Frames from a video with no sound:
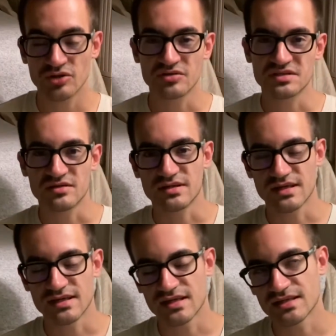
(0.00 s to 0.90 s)
so
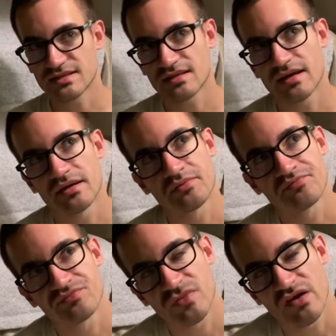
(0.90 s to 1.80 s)
it's like
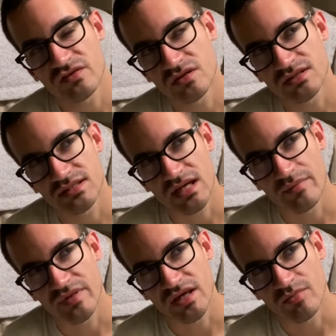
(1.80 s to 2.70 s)
you have to
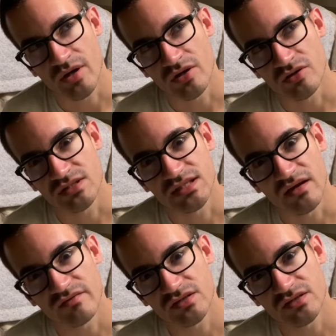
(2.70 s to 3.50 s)
stop thinking about yourself as